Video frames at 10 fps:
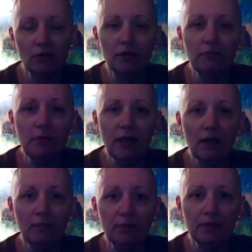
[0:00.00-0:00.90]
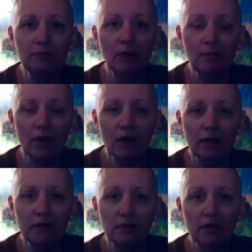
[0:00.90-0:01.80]
only made up within my
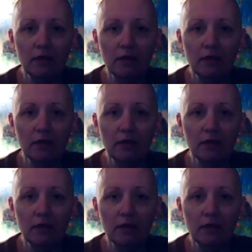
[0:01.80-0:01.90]
mind,